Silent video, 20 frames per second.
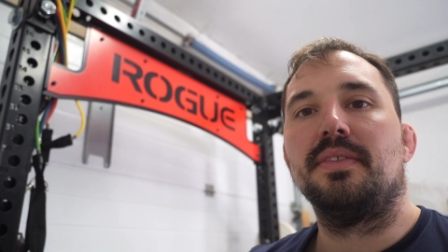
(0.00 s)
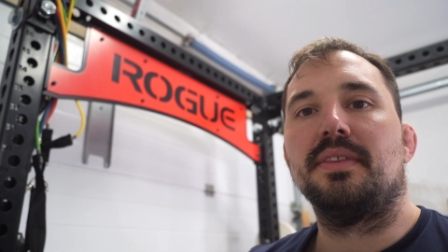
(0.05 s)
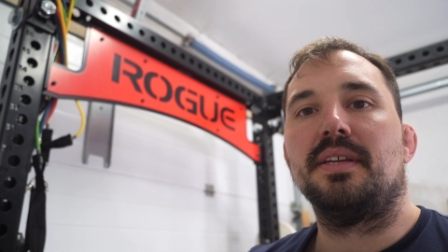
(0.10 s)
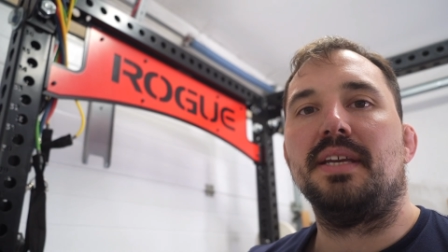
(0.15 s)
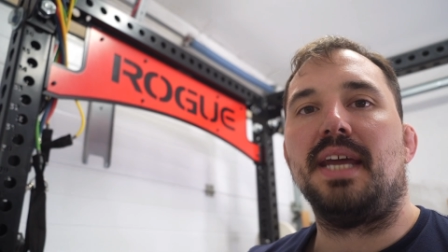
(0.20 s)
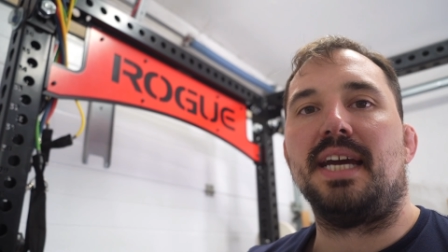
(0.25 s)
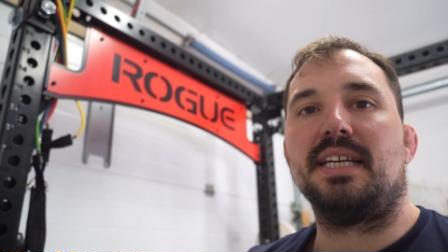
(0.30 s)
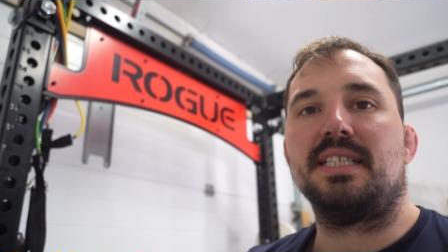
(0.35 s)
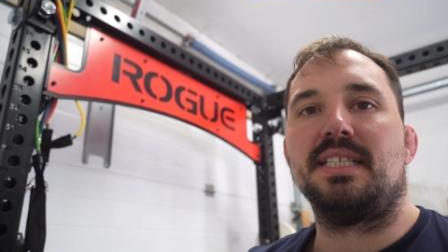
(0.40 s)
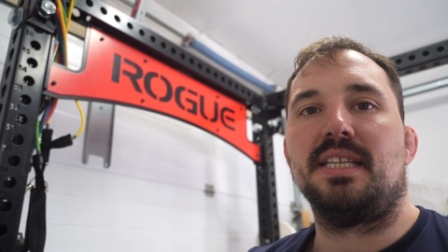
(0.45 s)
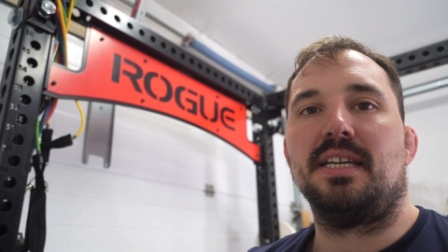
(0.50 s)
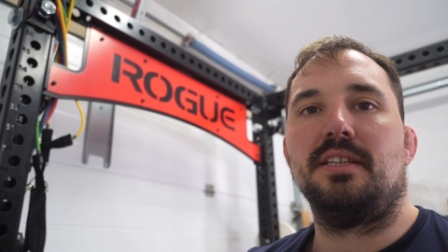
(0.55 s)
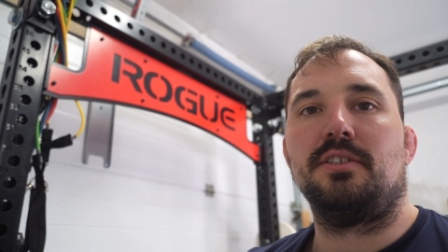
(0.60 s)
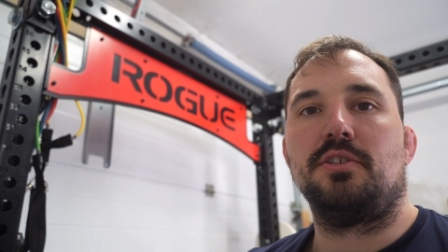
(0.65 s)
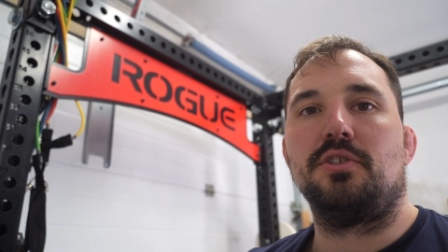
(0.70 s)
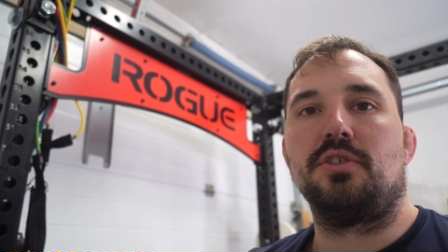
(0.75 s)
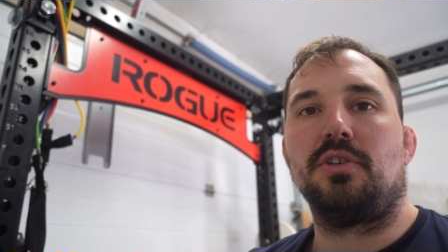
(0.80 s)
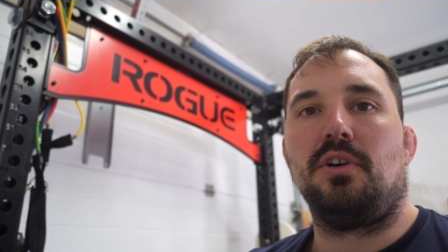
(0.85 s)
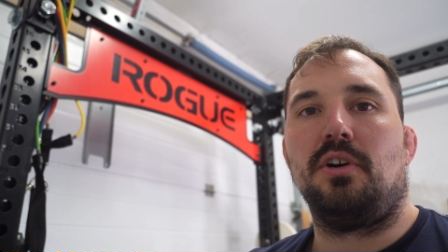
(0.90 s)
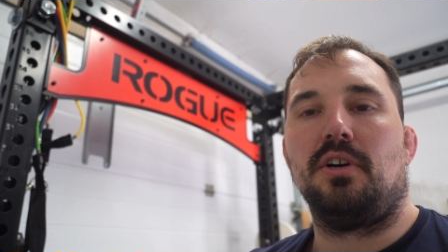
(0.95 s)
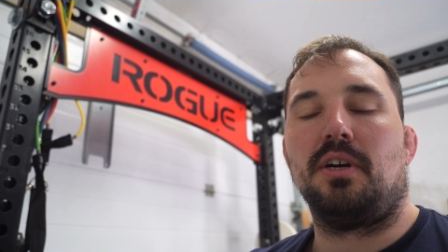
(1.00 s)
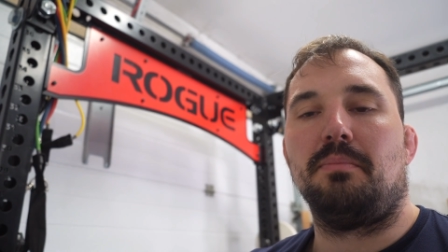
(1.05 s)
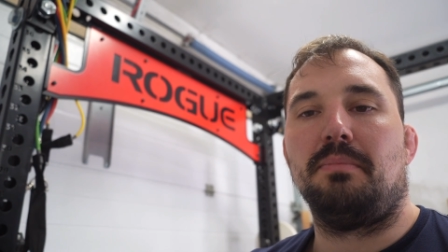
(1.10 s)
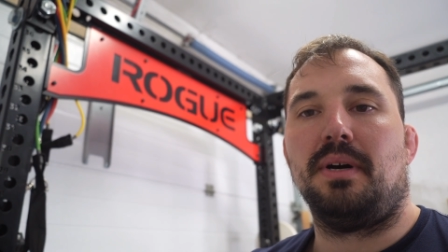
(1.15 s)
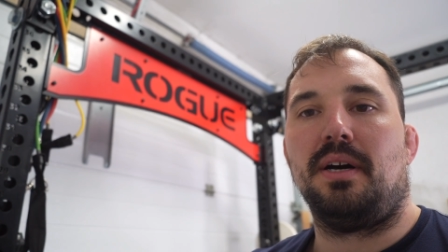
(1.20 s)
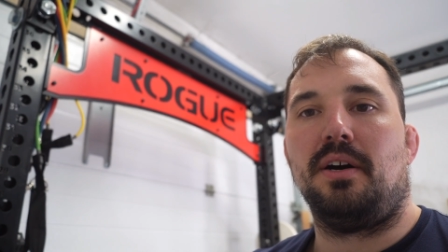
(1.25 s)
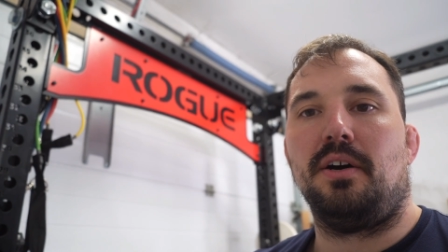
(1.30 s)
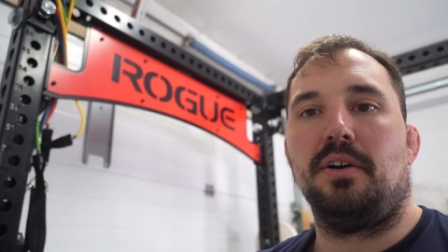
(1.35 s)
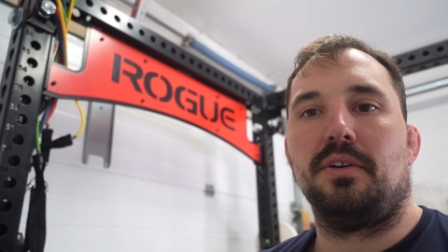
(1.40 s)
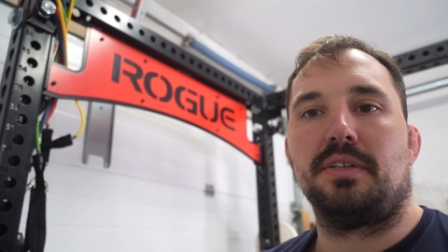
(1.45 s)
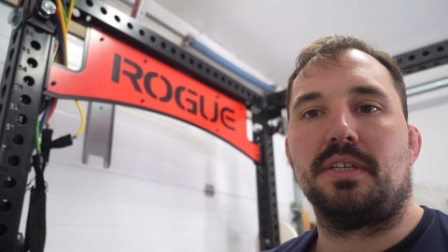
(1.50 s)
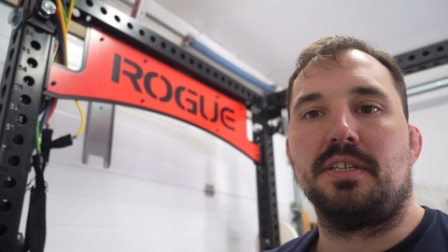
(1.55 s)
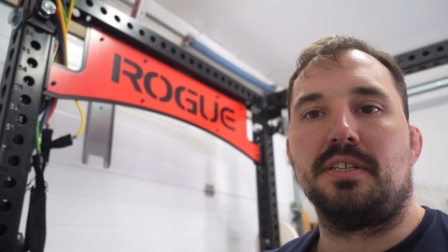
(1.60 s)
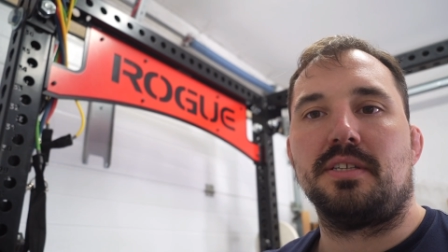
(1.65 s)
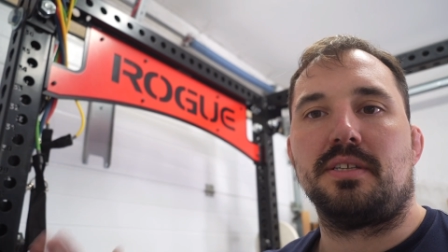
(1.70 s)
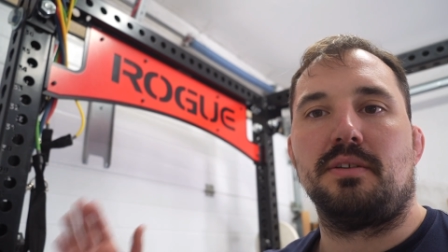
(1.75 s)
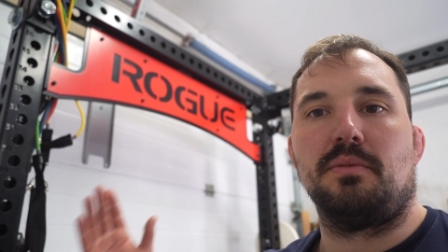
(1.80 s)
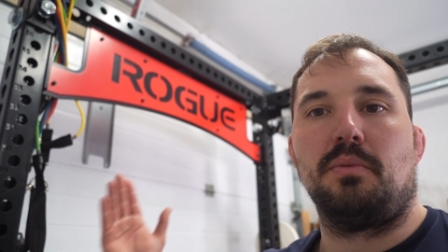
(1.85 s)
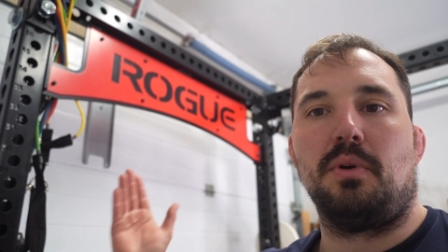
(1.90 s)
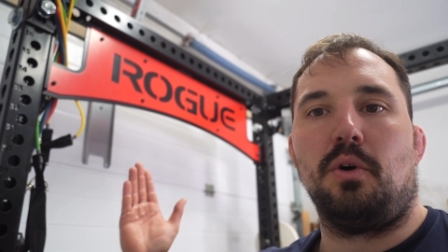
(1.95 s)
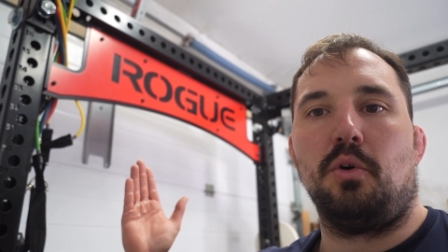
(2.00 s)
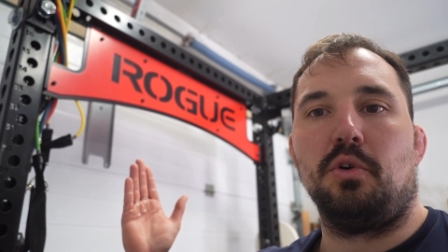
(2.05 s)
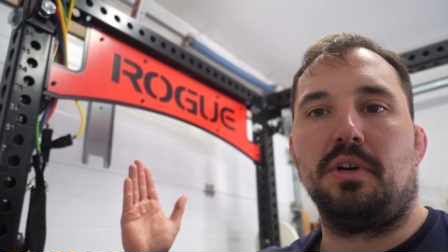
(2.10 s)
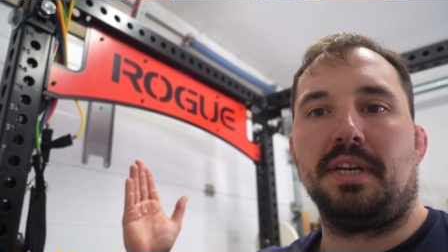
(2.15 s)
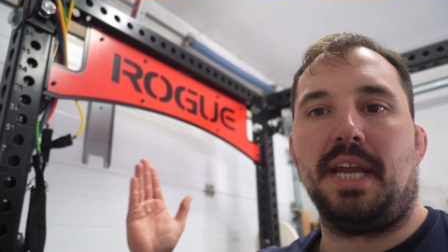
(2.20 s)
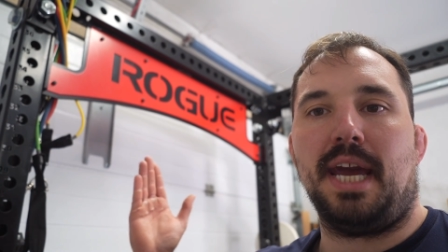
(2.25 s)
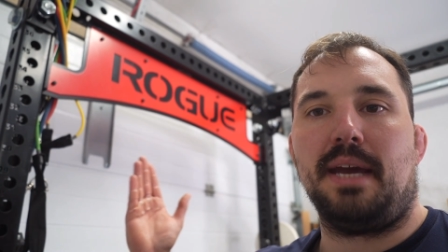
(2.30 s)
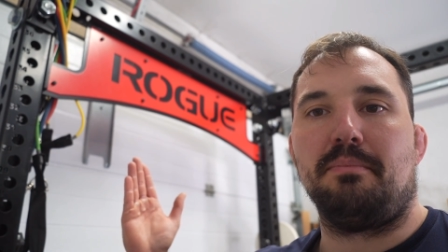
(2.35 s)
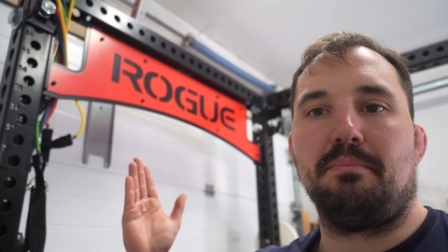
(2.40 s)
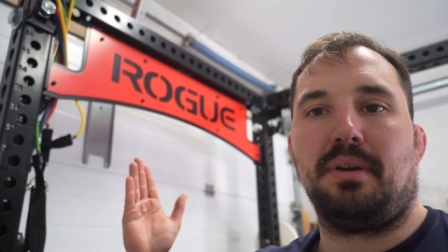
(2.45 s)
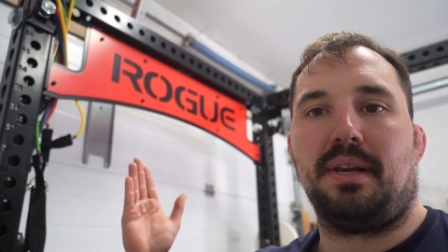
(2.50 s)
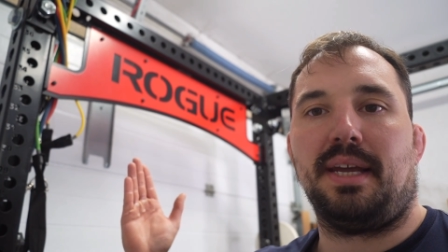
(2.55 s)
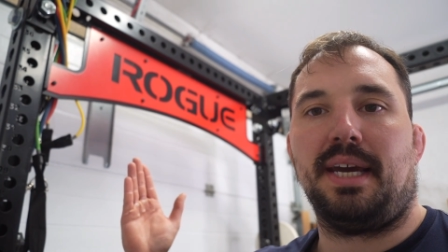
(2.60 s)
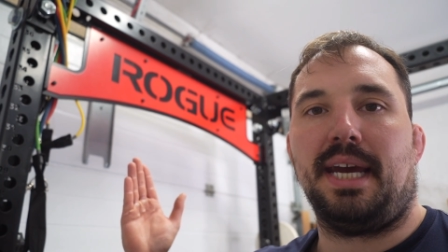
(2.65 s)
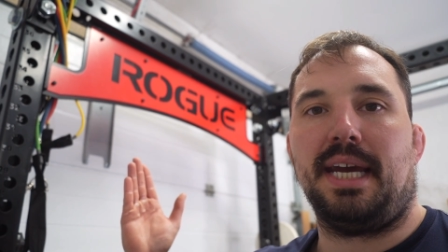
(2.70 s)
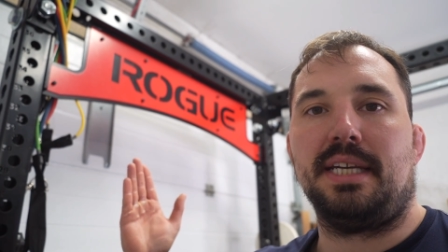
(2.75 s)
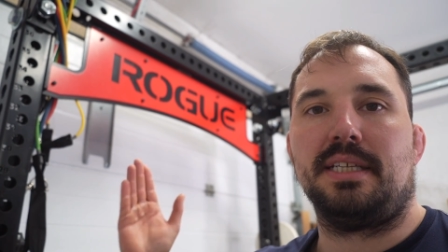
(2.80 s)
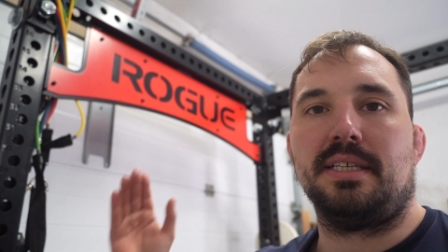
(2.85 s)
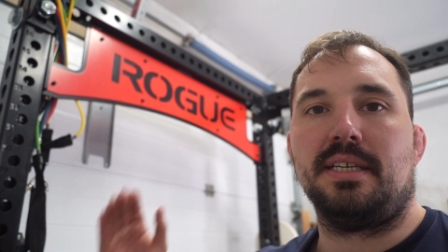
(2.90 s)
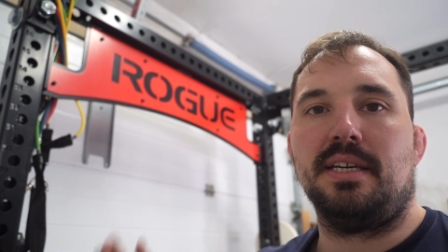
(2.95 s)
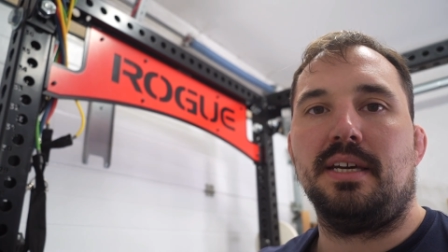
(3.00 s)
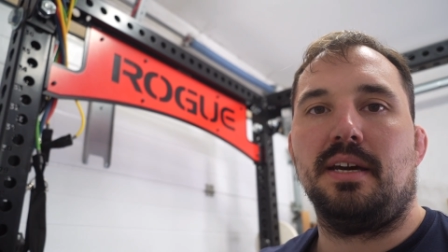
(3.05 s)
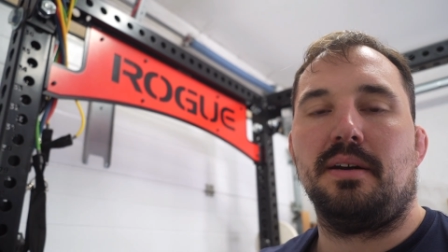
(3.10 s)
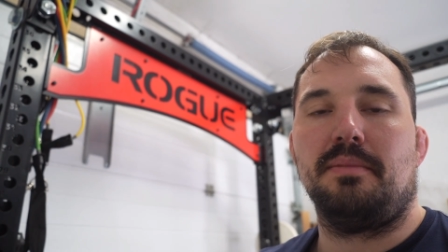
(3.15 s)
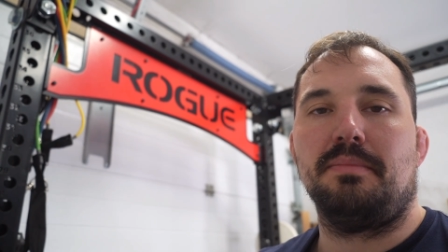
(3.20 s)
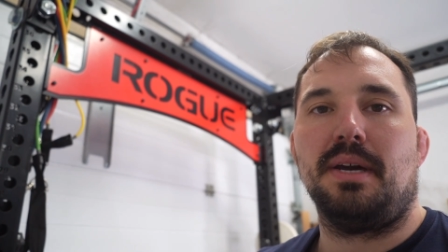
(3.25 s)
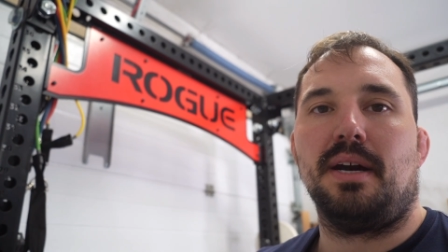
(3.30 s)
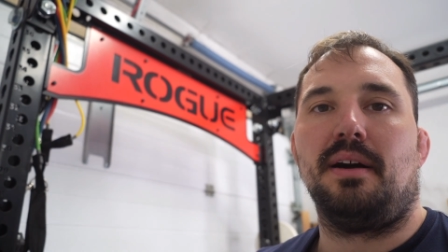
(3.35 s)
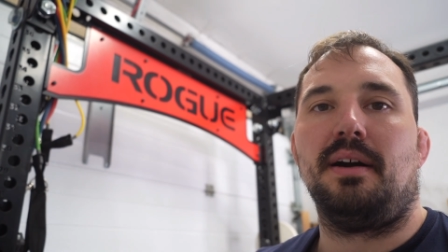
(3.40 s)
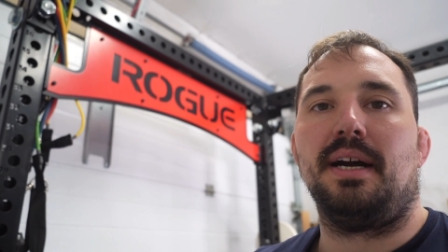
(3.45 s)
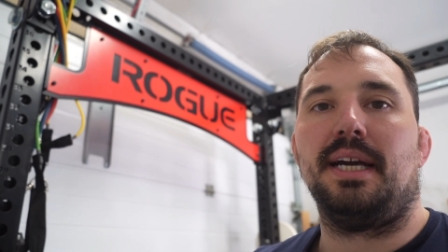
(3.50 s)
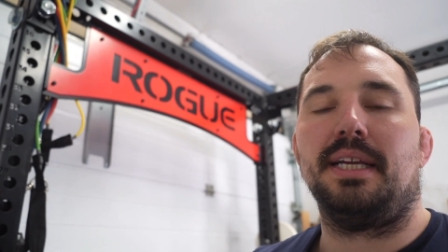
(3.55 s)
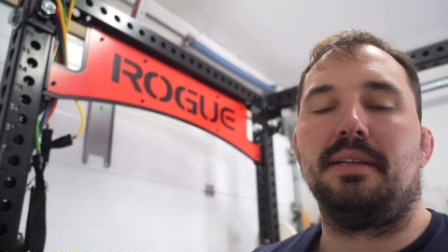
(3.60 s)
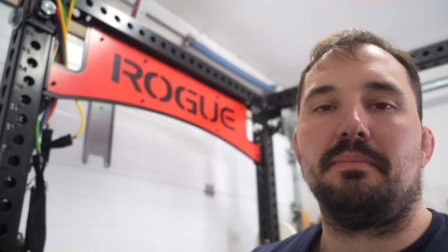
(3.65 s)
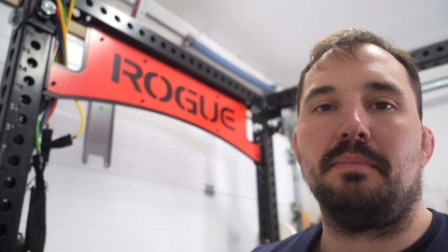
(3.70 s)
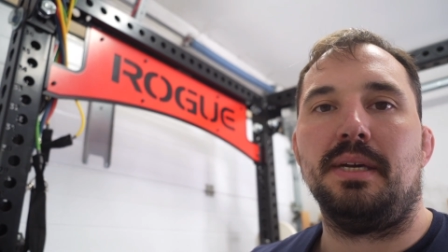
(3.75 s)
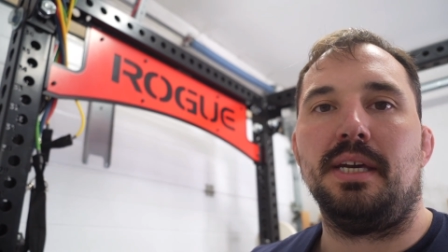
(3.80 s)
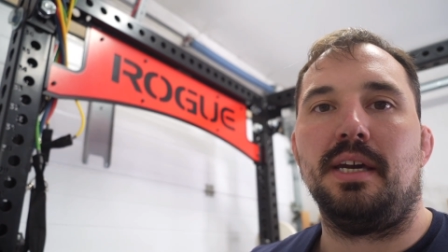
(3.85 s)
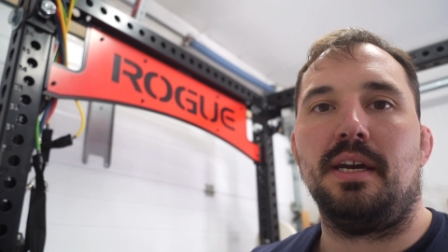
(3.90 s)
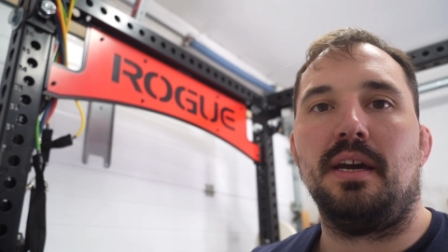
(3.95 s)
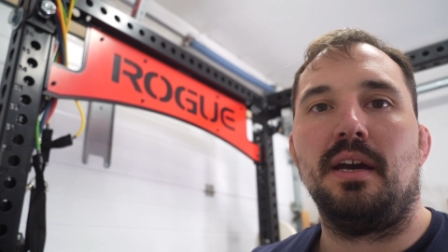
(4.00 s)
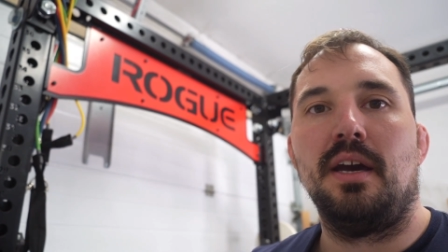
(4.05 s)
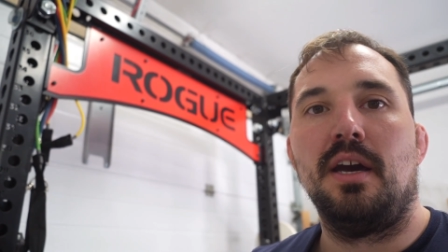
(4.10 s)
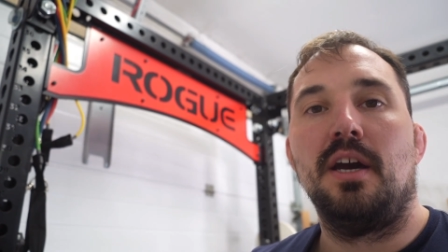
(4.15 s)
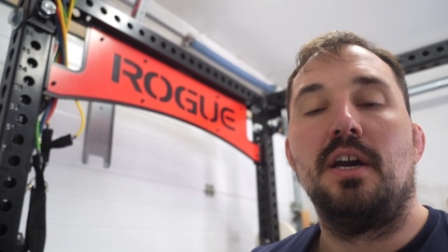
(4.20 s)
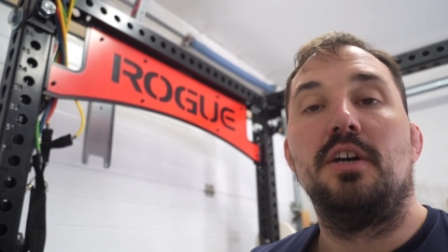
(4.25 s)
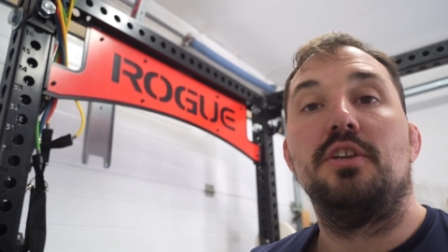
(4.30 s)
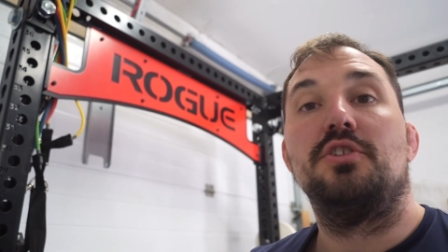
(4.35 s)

The next thing to talk about is the Rogue nameplate here behind me.